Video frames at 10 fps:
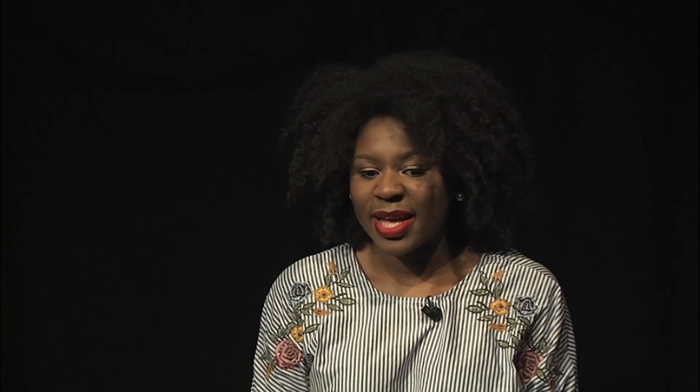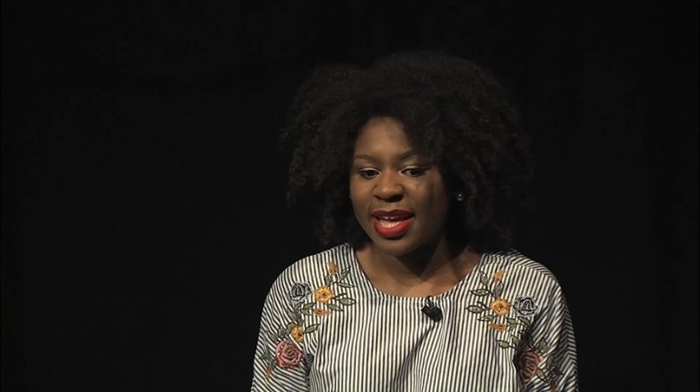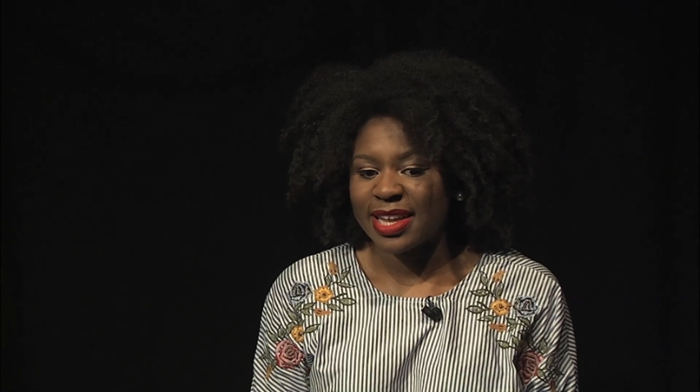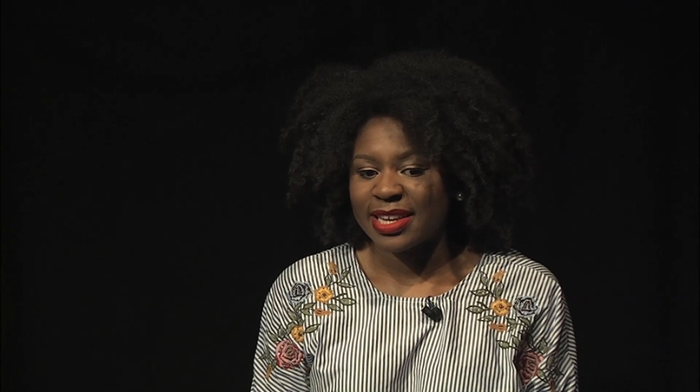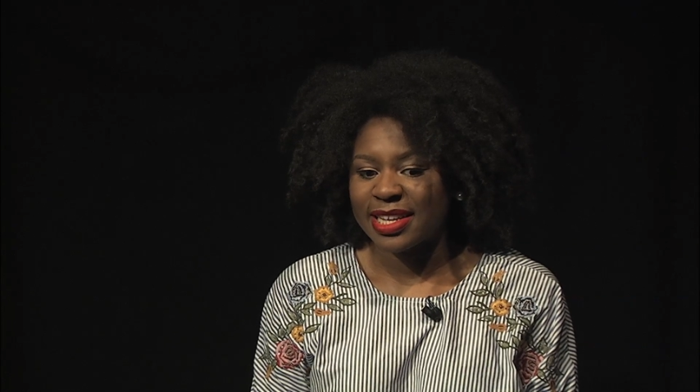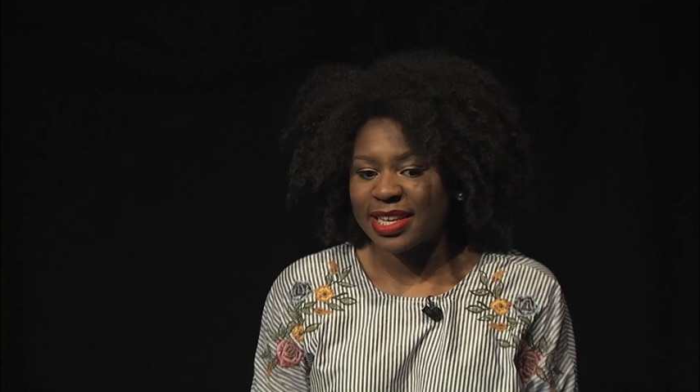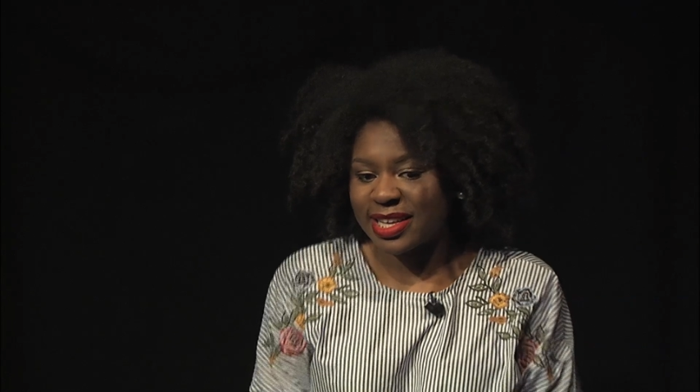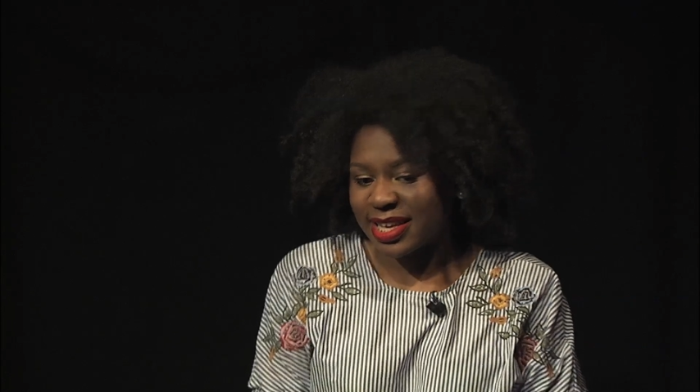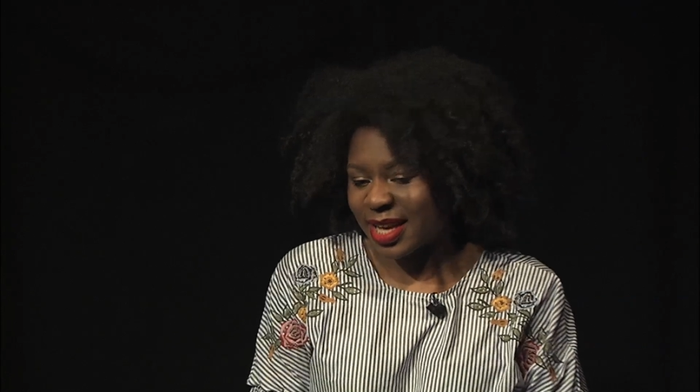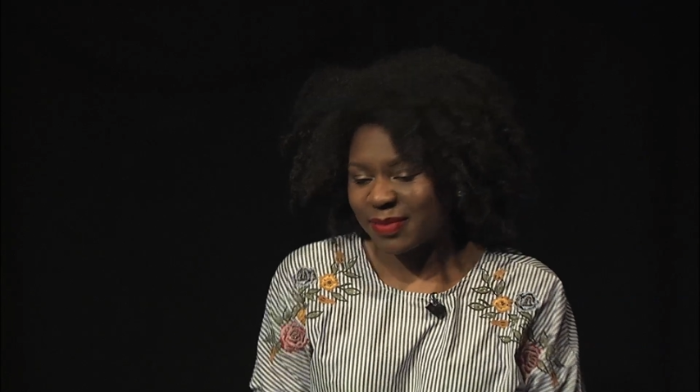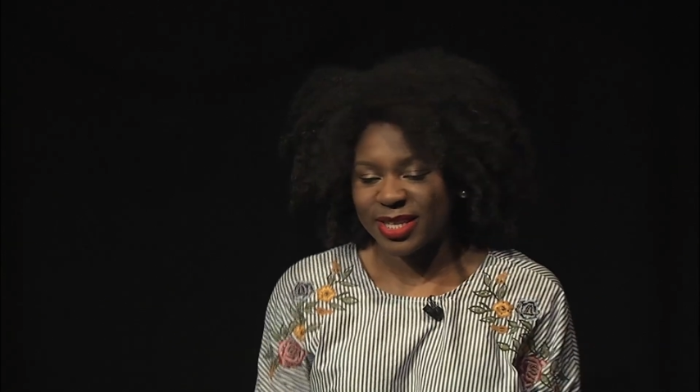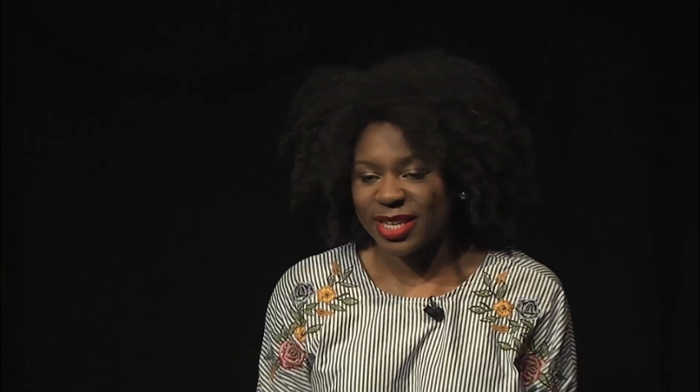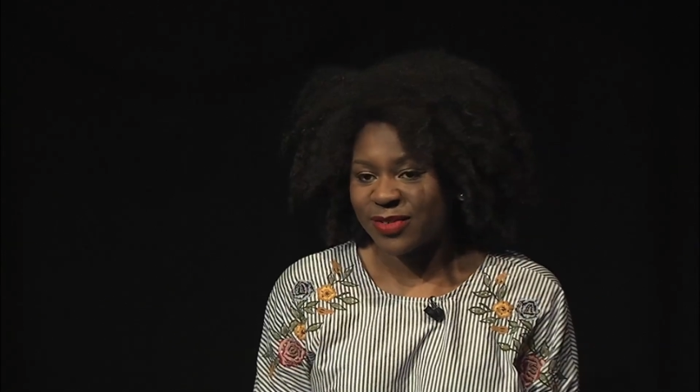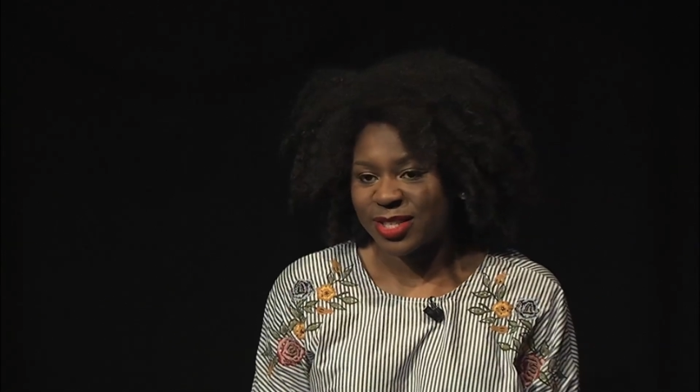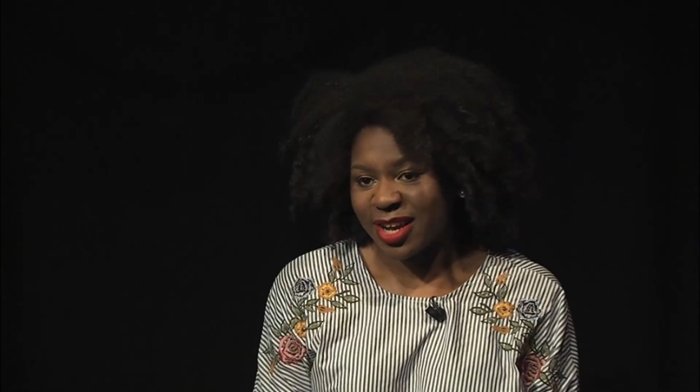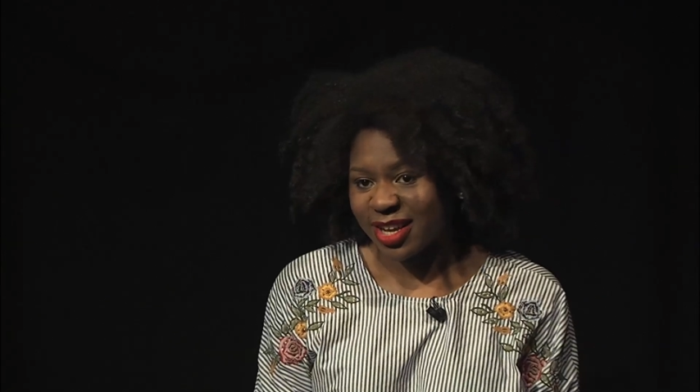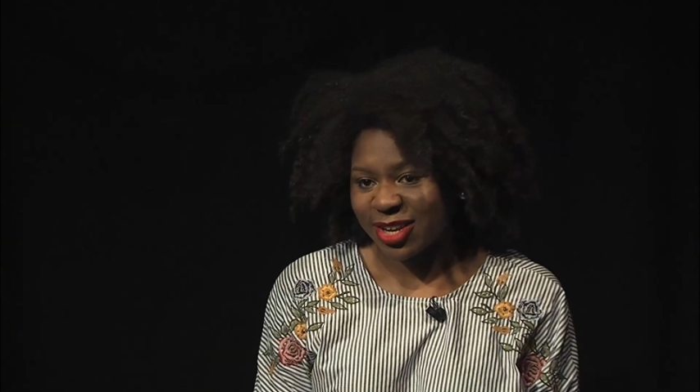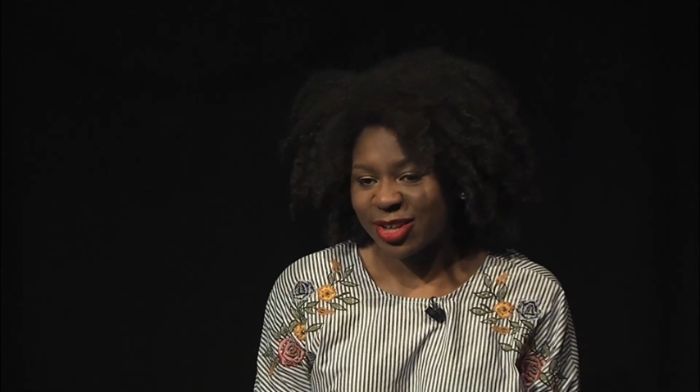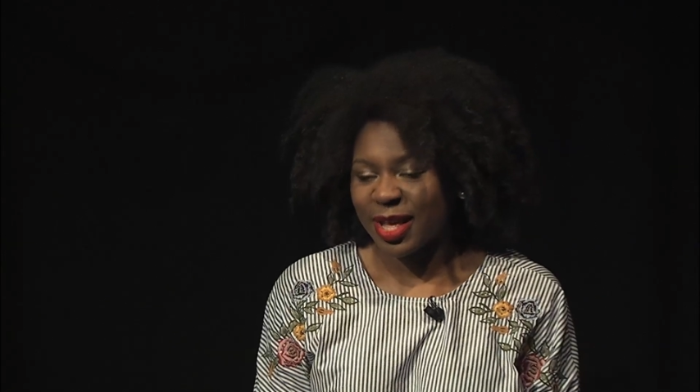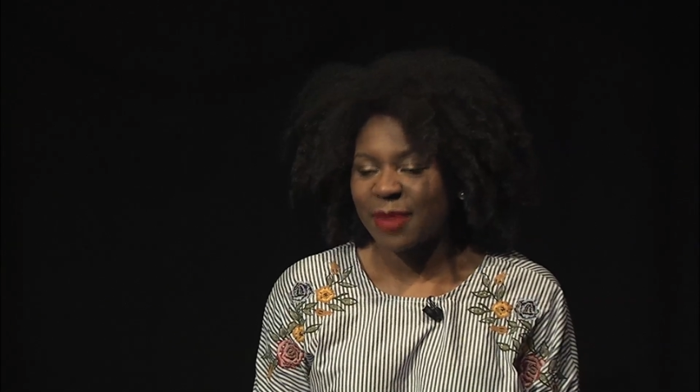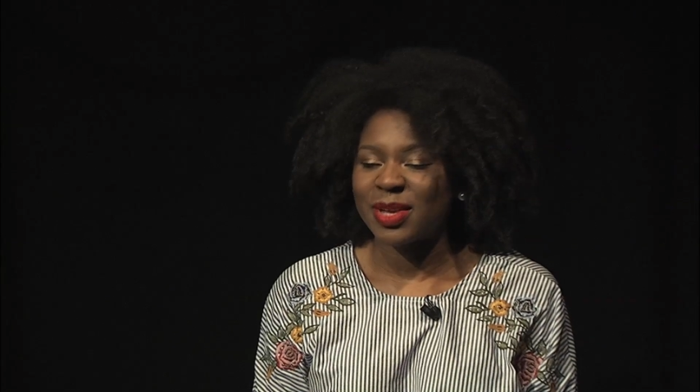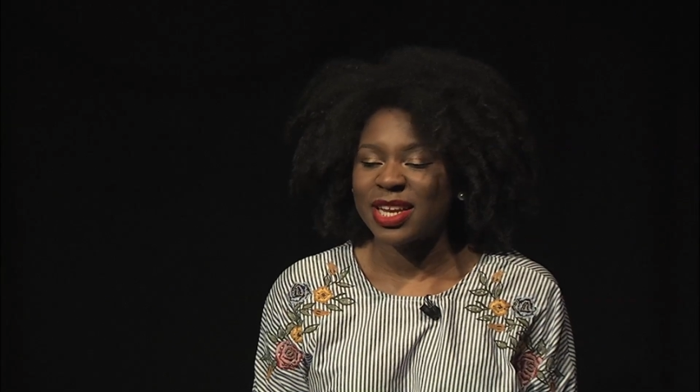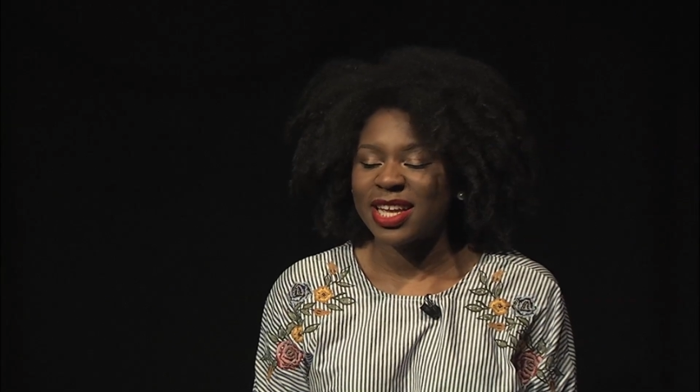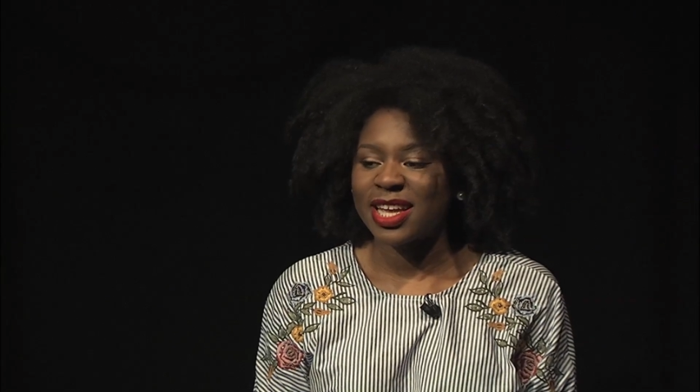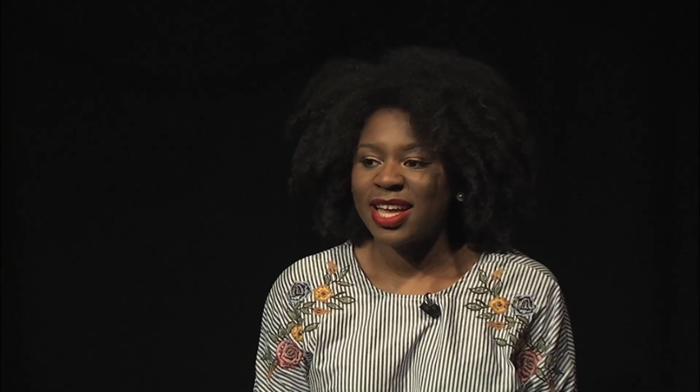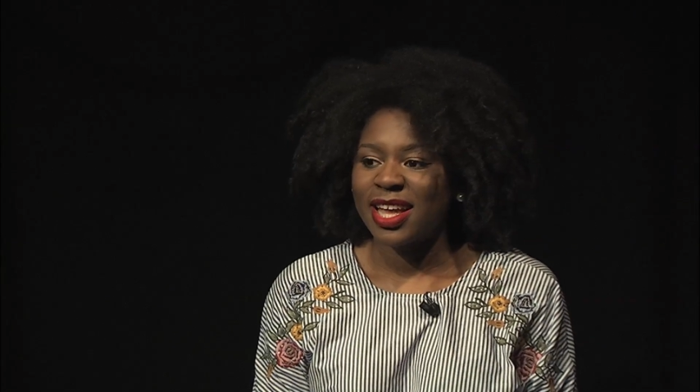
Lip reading: and he came to give a talk at our lab meeting.